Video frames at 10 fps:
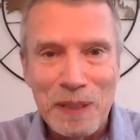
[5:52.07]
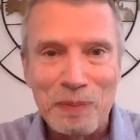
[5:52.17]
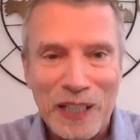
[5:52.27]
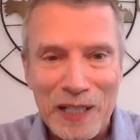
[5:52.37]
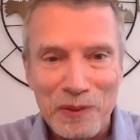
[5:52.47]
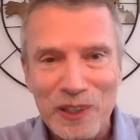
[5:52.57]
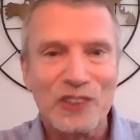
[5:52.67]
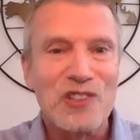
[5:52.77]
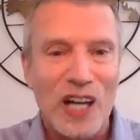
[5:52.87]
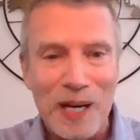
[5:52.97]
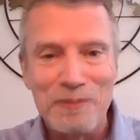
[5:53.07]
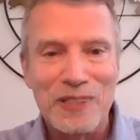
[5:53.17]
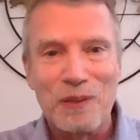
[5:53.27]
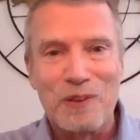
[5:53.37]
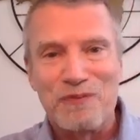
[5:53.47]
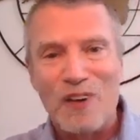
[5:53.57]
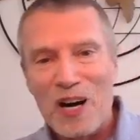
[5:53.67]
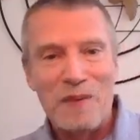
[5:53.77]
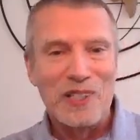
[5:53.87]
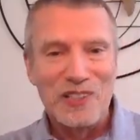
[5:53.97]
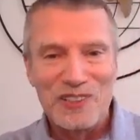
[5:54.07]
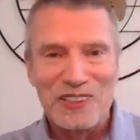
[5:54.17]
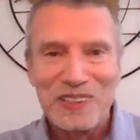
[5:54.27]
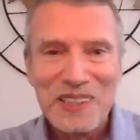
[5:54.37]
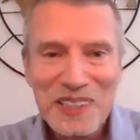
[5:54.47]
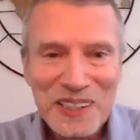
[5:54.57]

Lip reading: People had real jobs. They were farmers and